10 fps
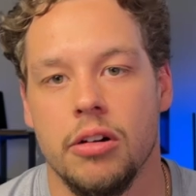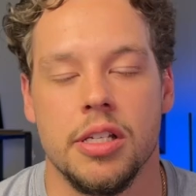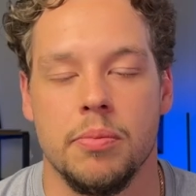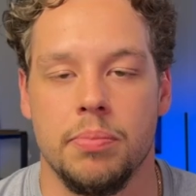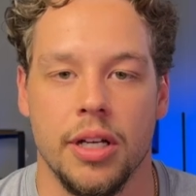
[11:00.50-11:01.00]

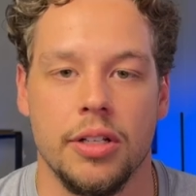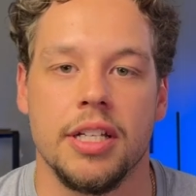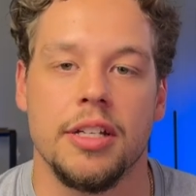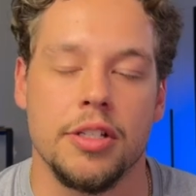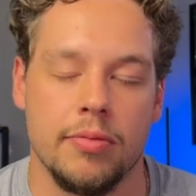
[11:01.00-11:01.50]
is built
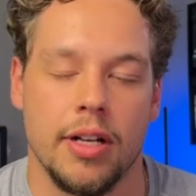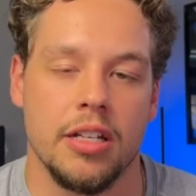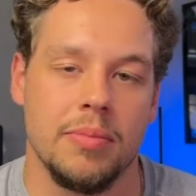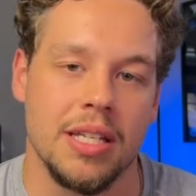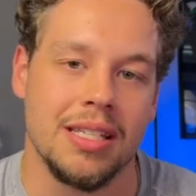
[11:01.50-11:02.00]
and it's ready
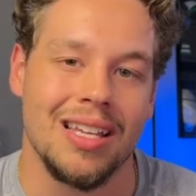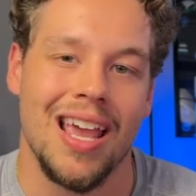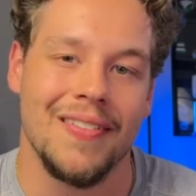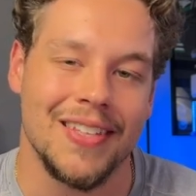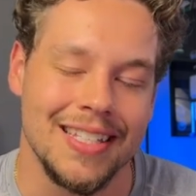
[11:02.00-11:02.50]
to be
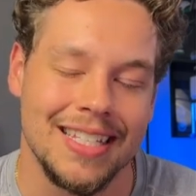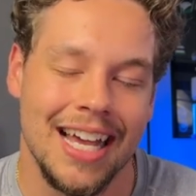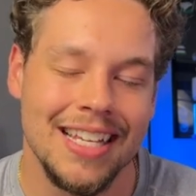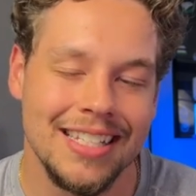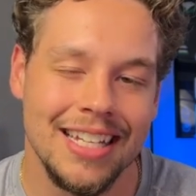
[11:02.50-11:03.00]
saved and
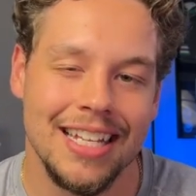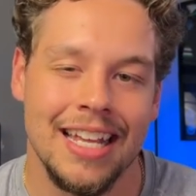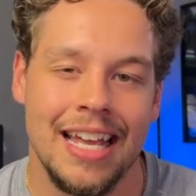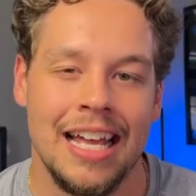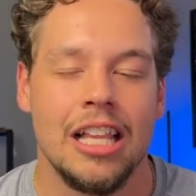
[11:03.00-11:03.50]

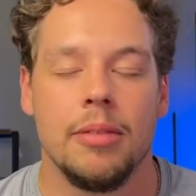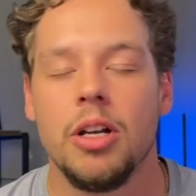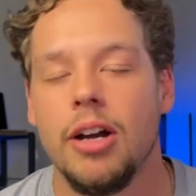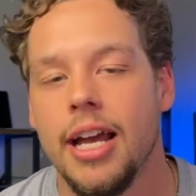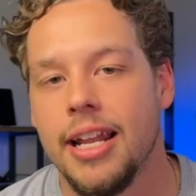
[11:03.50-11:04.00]
tested. Let me
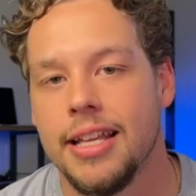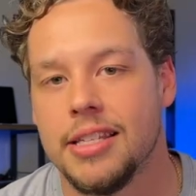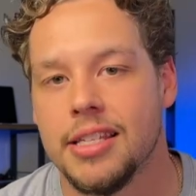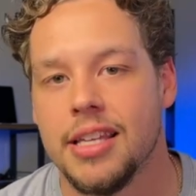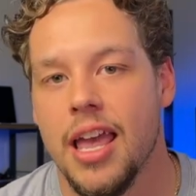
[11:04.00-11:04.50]
go ahead and
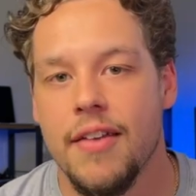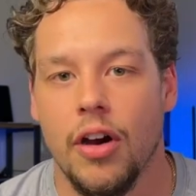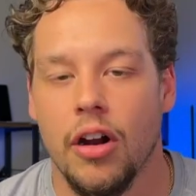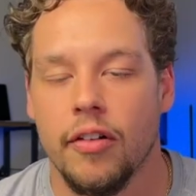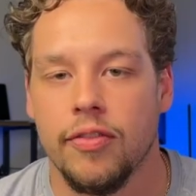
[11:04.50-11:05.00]
save
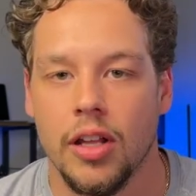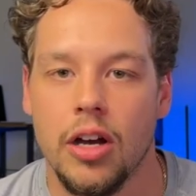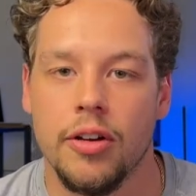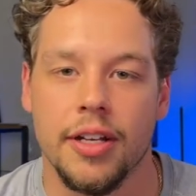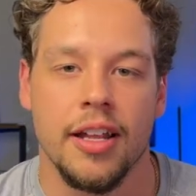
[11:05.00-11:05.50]
our
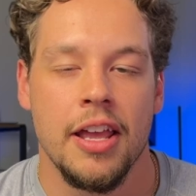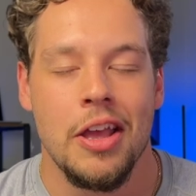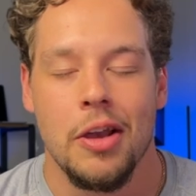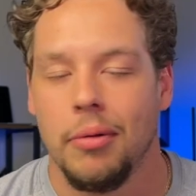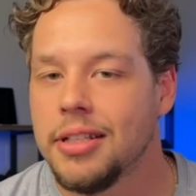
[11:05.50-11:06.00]
flow. And
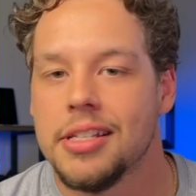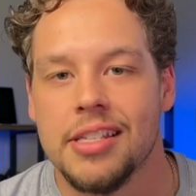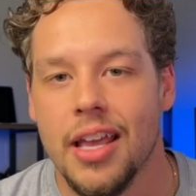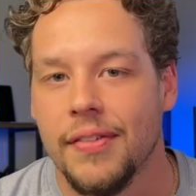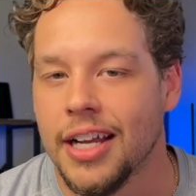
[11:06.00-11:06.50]
while this is
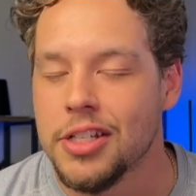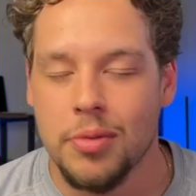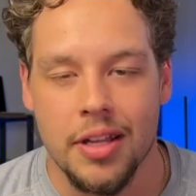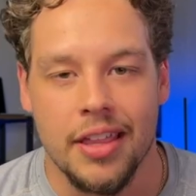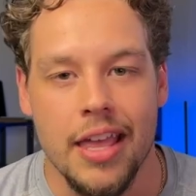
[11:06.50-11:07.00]
saving, I just
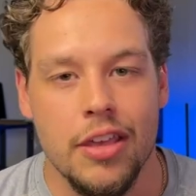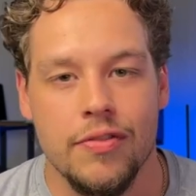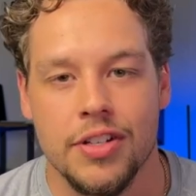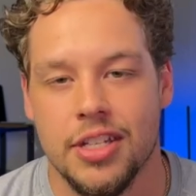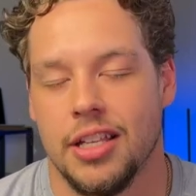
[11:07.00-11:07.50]
want to thank you
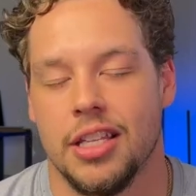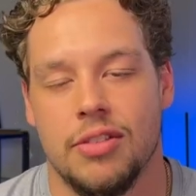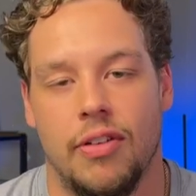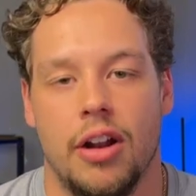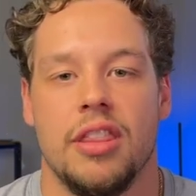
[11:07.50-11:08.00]
for sticking
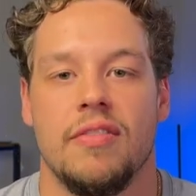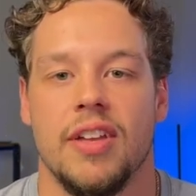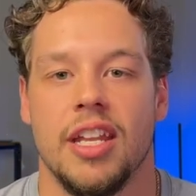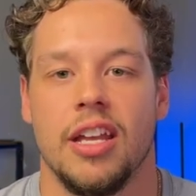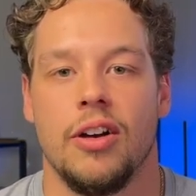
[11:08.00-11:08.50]
this far in the
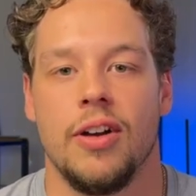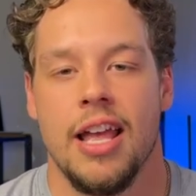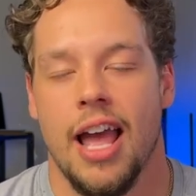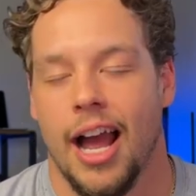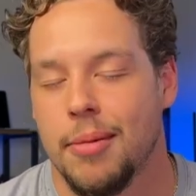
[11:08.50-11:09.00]
video.
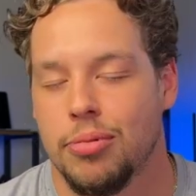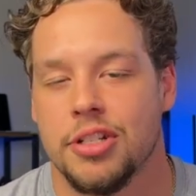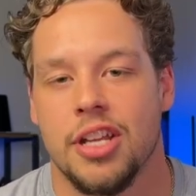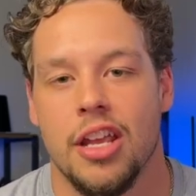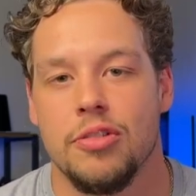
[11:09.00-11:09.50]
I
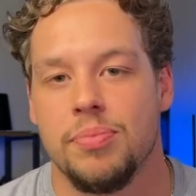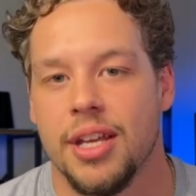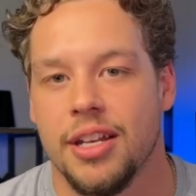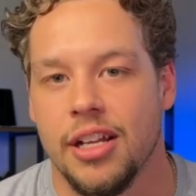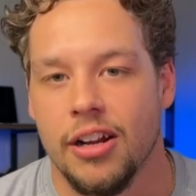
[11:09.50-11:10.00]
appreciate you
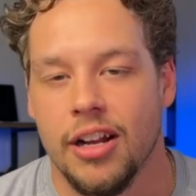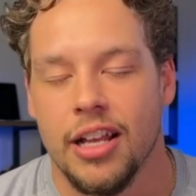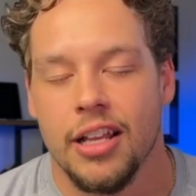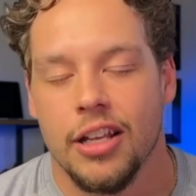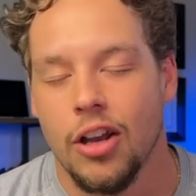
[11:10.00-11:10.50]
being here.
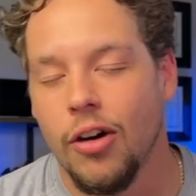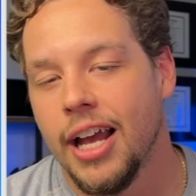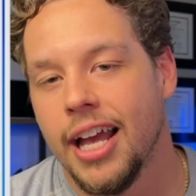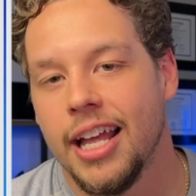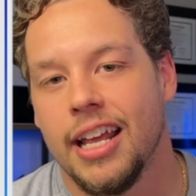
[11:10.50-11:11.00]
Go
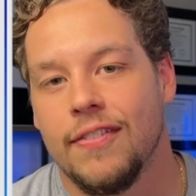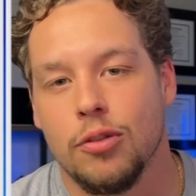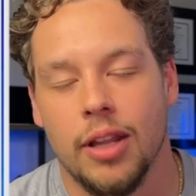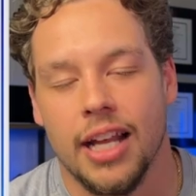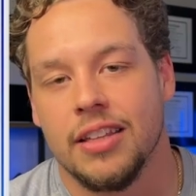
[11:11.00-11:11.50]
ahead, if
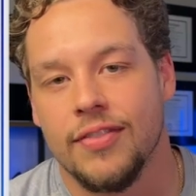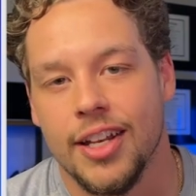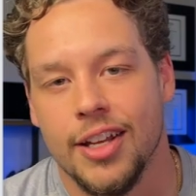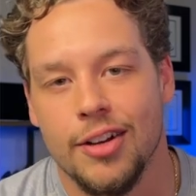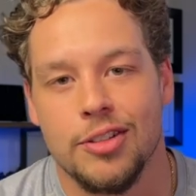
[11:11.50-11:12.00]
you like the
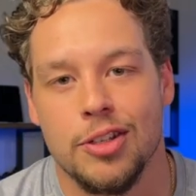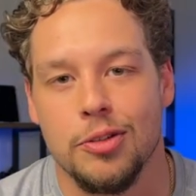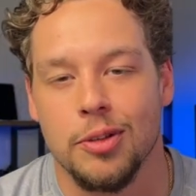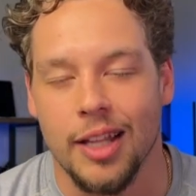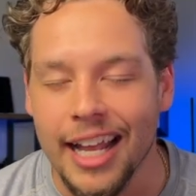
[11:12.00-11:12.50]
video,
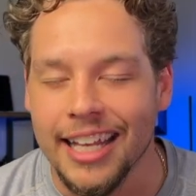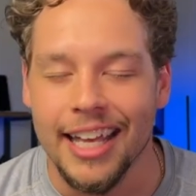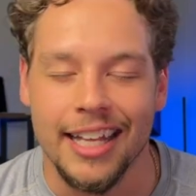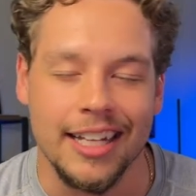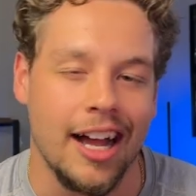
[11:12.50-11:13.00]
to like
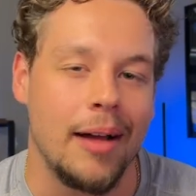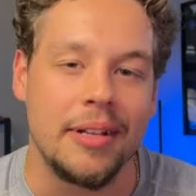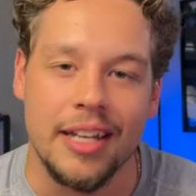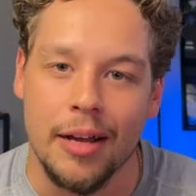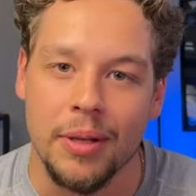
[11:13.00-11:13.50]
it and
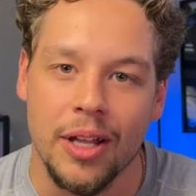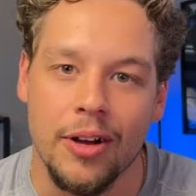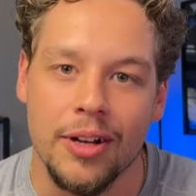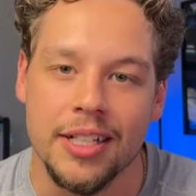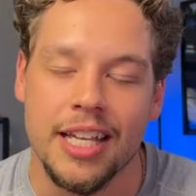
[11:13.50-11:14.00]
comment down
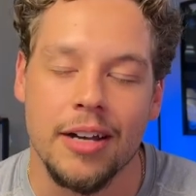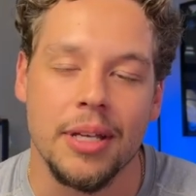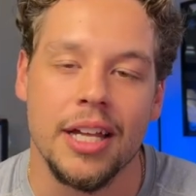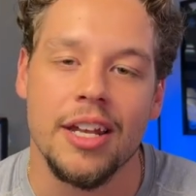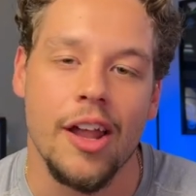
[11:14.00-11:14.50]
below and tell
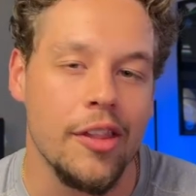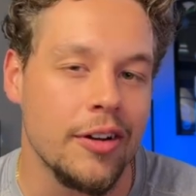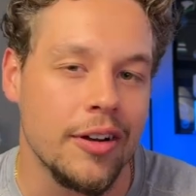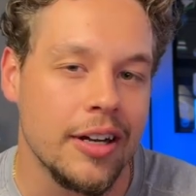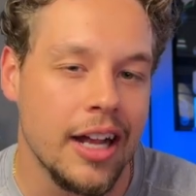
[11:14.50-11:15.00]
me
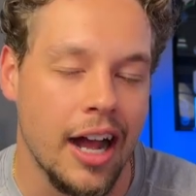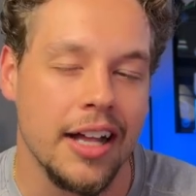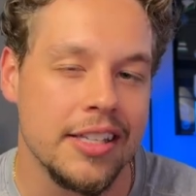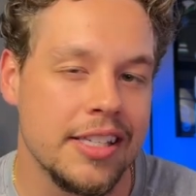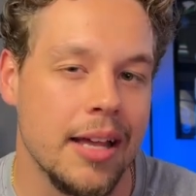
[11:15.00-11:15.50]
another
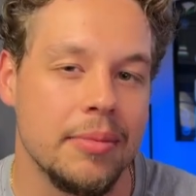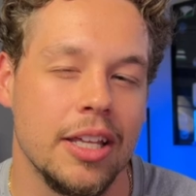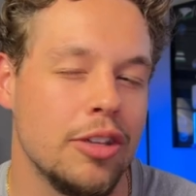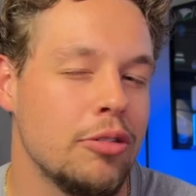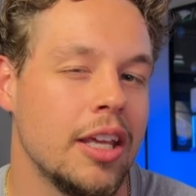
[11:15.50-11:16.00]
concept
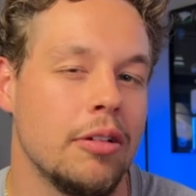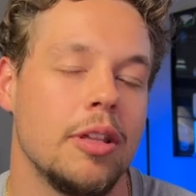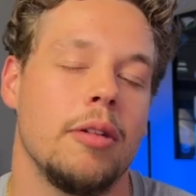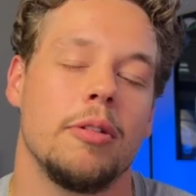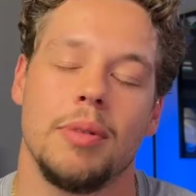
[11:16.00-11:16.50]
that you think
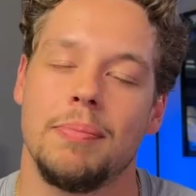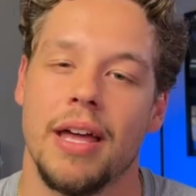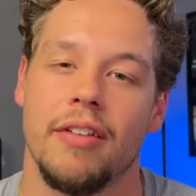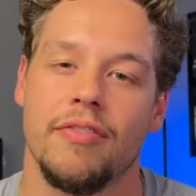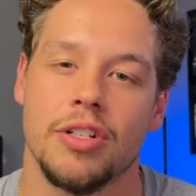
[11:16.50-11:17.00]
that would be
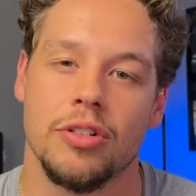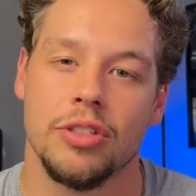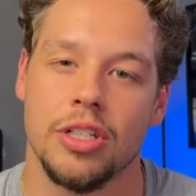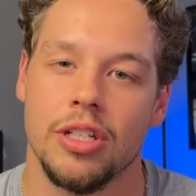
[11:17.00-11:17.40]
beneficial to